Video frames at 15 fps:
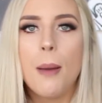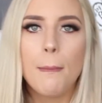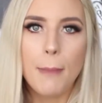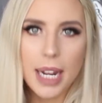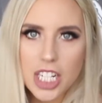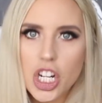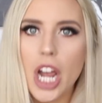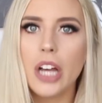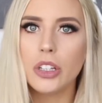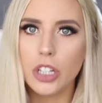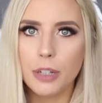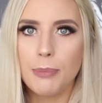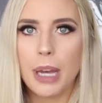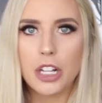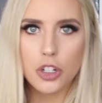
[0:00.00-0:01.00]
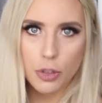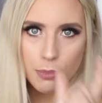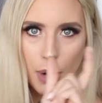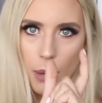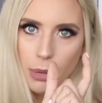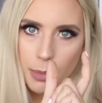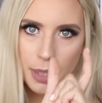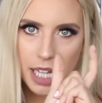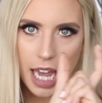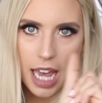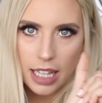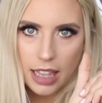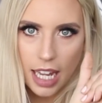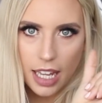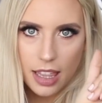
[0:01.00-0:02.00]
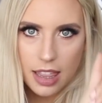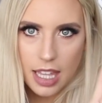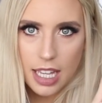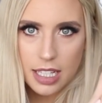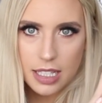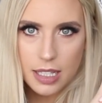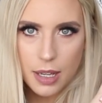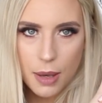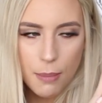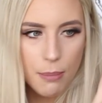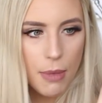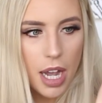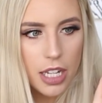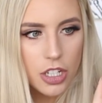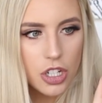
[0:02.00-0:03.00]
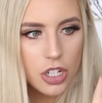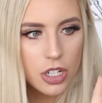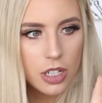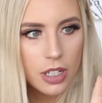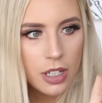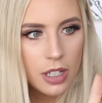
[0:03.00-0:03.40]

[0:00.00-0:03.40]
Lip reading: my childhood bedroom probably had like this much